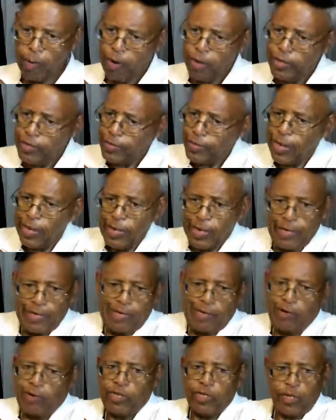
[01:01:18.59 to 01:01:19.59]
Paul is telling us
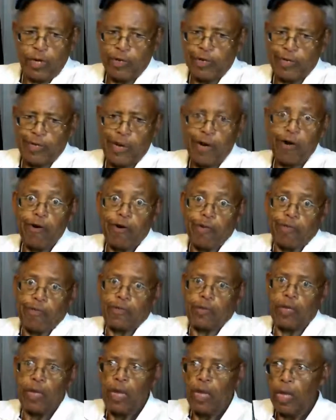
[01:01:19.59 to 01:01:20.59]
in uncertain
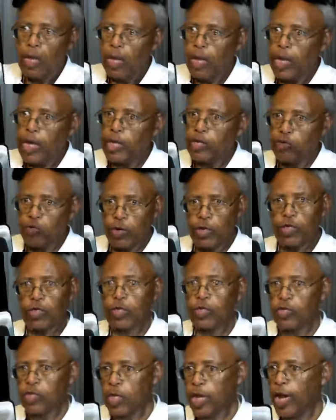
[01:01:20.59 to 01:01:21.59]
terms. He's reached
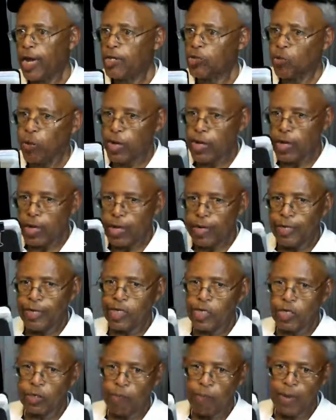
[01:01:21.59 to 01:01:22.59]
the stage where he can
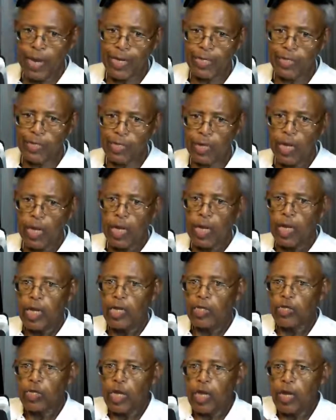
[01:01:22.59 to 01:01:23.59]
dismiss
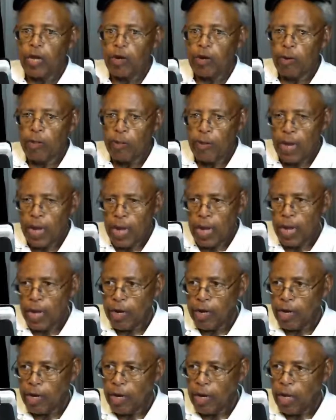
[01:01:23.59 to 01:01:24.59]
his inner
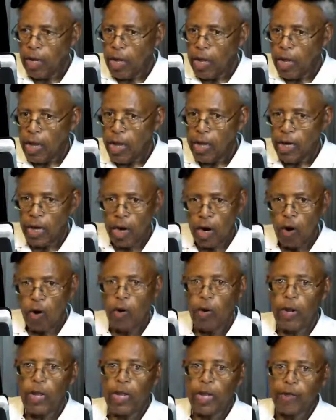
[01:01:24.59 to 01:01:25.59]
man and
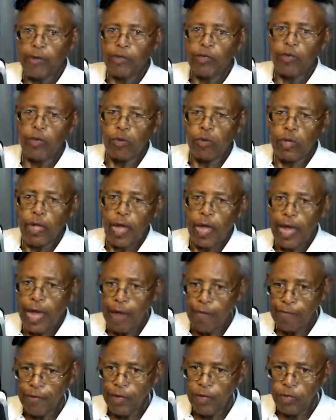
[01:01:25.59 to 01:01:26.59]
go into the
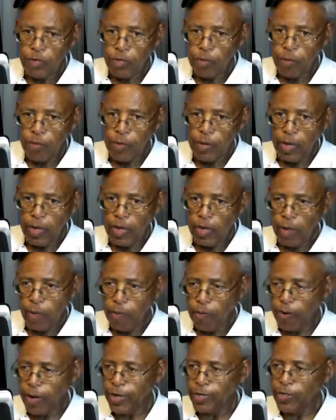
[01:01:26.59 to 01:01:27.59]
heavens to be in the
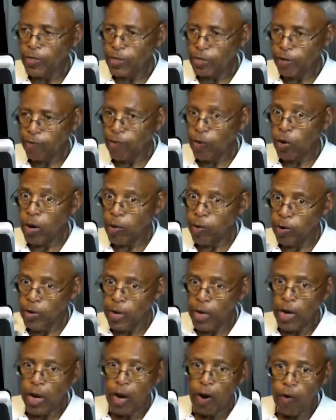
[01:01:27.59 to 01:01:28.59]
presence of where would
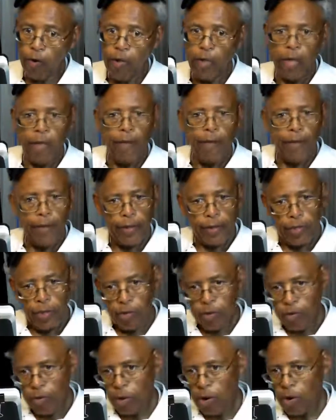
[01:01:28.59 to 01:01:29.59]
he go? At the
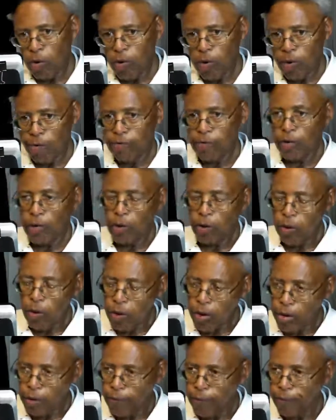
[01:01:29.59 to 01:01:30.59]
throne of the
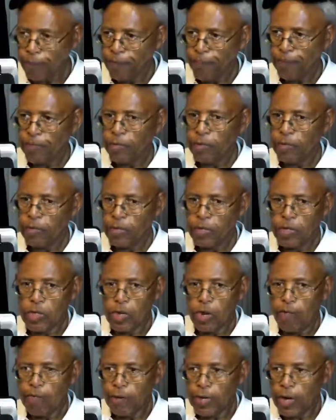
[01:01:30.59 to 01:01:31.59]
Lord. He's
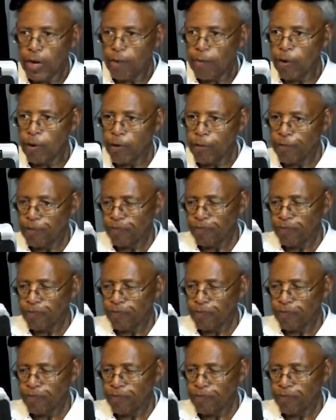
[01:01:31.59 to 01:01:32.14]
an overcomer.